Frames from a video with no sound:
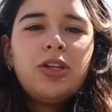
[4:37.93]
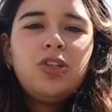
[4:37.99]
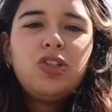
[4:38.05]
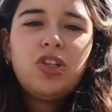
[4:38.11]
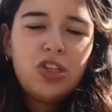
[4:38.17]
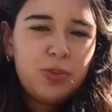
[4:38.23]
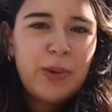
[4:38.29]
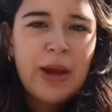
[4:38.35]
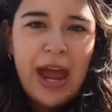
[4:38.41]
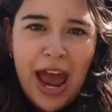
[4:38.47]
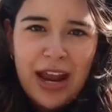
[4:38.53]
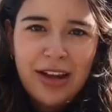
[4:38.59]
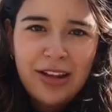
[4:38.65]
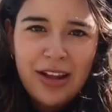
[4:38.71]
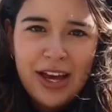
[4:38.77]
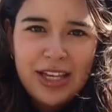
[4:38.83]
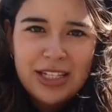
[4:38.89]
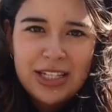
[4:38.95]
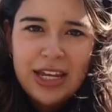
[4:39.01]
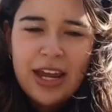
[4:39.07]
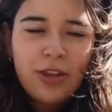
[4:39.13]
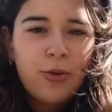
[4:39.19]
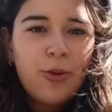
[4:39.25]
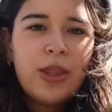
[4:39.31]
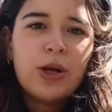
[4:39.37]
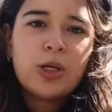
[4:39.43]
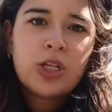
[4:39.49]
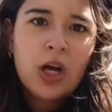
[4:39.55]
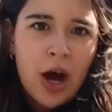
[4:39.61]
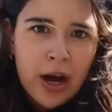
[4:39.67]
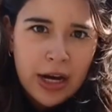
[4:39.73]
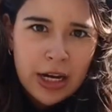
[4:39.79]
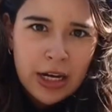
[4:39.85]
just by analyzing the way they were
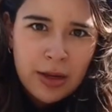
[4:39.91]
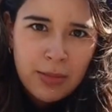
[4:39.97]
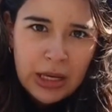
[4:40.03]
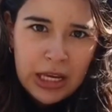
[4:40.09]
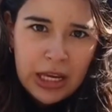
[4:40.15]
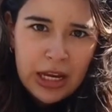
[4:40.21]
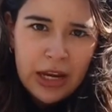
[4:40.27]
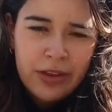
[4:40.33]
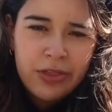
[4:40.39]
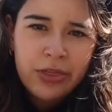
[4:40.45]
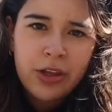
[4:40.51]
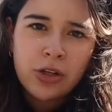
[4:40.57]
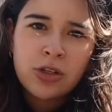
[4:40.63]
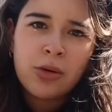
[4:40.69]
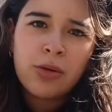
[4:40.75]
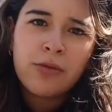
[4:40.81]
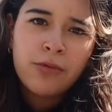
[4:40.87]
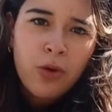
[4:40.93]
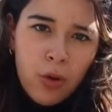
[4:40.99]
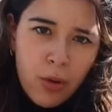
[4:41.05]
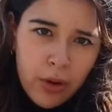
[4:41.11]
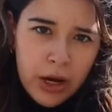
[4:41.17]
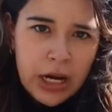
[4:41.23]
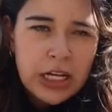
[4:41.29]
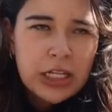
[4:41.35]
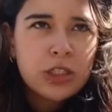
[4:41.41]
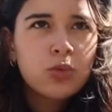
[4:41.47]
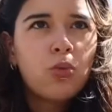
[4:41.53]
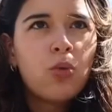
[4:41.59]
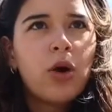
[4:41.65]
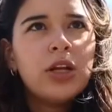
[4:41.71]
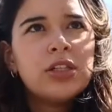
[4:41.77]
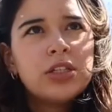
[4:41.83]
talking to me, their tone of voice.
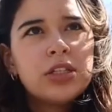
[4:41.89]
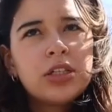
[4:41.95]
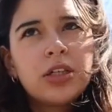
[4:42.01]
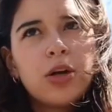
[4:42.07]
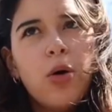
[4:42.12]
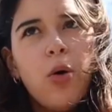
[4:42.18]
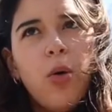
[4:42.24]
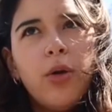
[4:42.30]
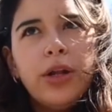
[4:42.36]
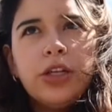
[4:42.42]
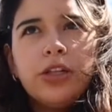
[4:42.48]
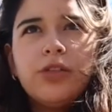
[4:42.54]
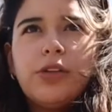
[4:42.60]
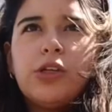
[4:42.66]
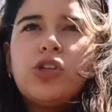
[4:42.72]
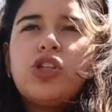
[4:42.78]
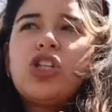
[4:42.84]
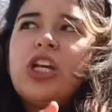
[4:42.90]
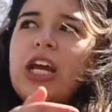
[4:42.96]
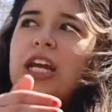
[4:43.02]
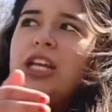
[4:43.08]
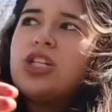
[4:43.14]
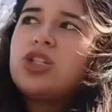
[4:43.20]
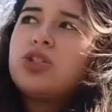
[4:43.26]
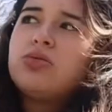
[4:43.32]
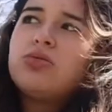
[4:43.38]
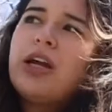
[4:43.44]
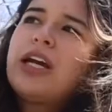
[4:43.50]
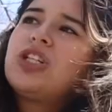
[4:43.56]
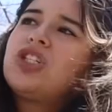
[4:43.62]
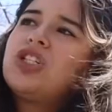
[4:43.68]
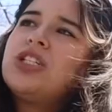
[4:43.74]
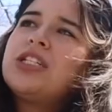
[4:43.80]
Once the whole interview changed
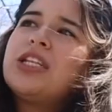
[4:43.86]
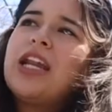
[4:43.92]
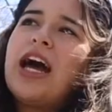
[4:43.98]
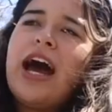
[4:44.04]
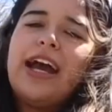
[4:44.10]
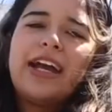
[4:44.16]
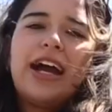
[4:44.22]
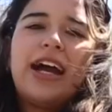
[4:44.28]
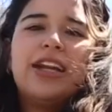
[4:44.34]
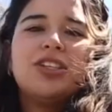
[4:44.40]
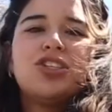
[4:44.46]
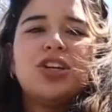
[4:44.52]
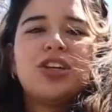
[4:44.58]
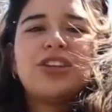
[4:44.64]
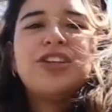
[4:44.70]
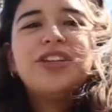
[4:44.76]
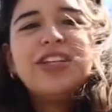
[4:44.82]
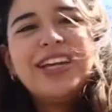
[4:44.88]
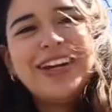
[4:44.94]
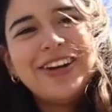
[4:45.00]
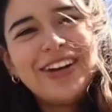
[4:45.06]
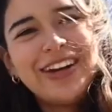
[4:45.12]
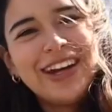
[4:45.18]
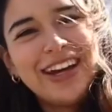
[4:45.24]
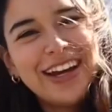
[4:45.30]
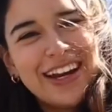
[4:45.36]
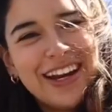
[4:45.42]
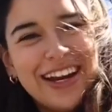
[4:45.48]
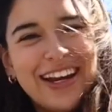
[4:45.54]
directions and I kind of took the lead on it,